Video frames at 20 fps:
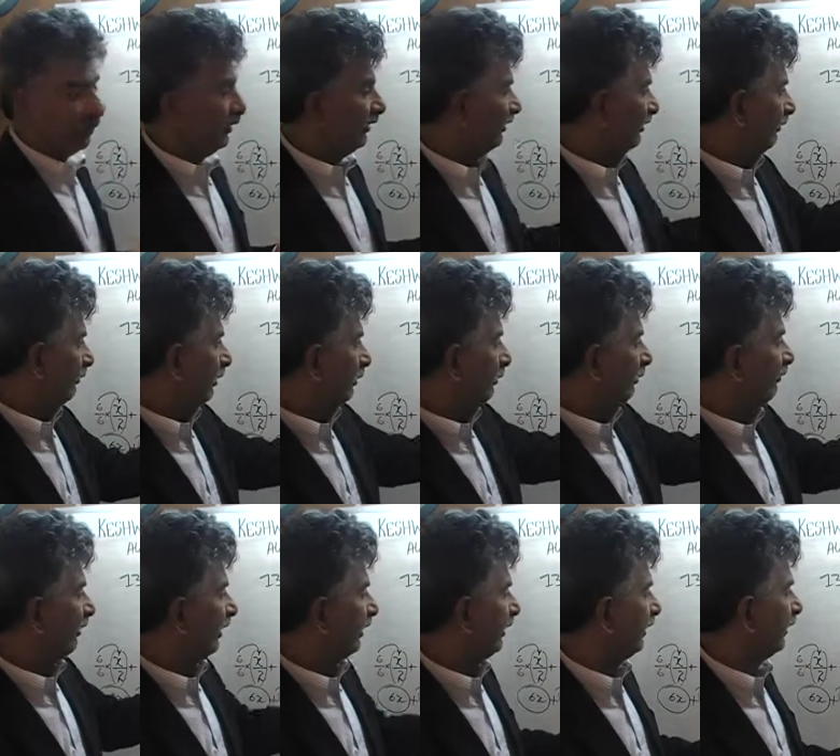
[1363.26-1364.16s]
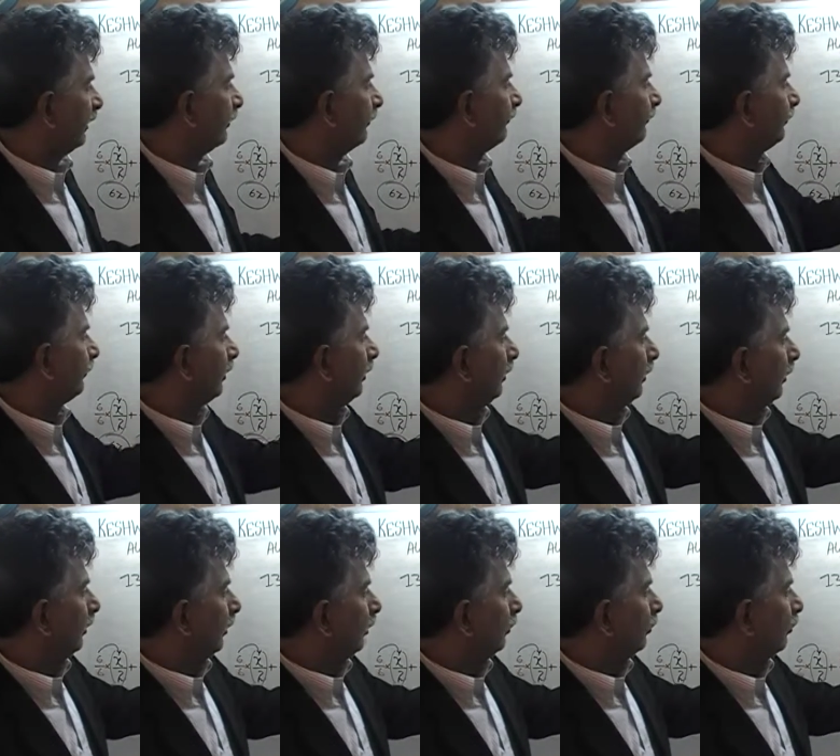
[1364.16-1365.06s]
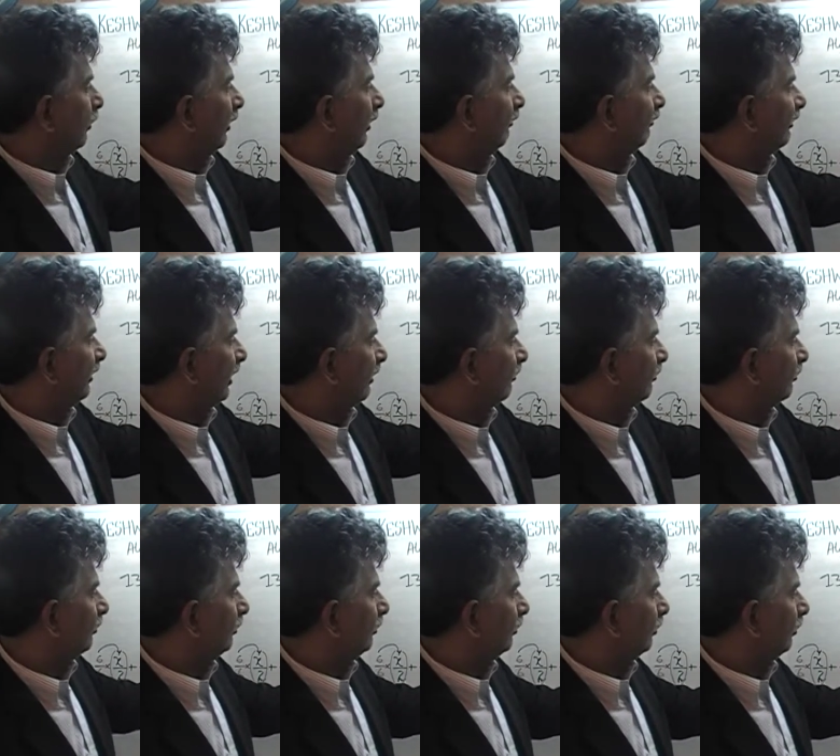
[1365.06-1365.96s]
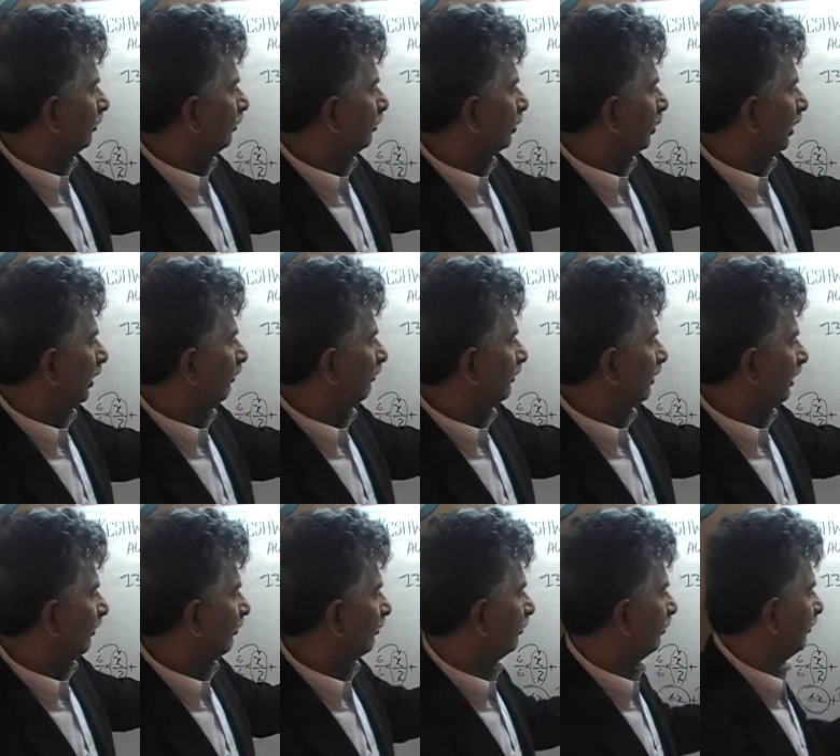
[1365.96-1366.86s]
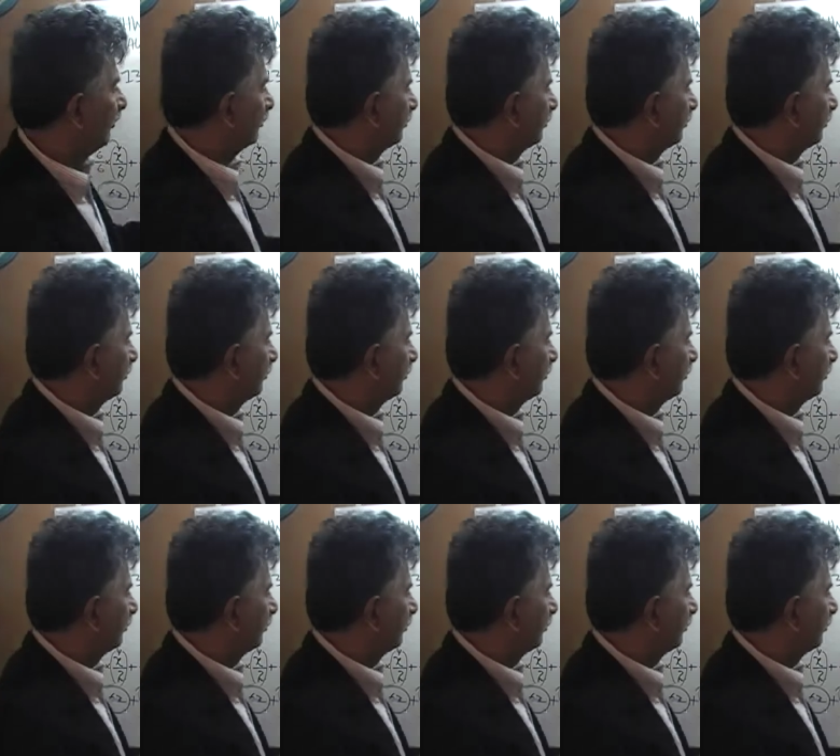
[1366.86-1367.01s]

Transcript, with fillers: Let's see what we find here. 12 times 2, 12 times 2 is